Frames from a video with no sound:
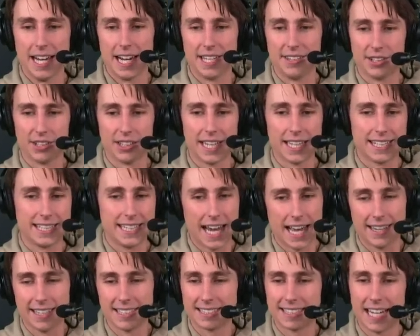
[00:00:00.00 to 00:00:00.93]
and they're like,
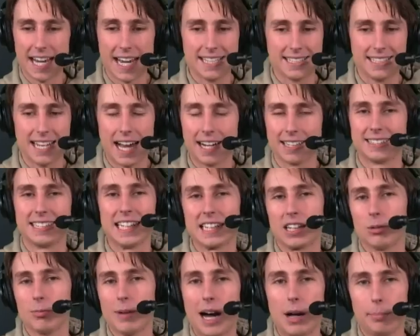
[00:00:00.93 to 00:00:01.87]
yeah, this guy is not a
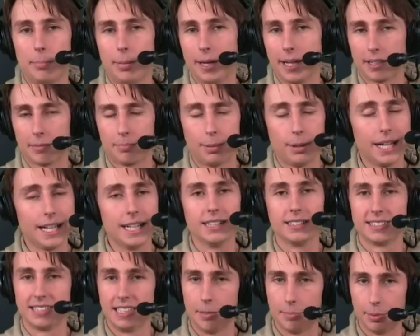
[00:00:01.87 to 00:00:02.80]
second-round pick, plain
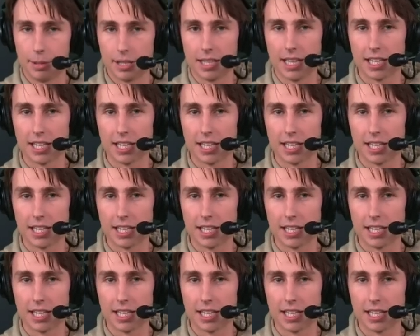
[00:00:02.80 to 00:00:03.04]
and simply.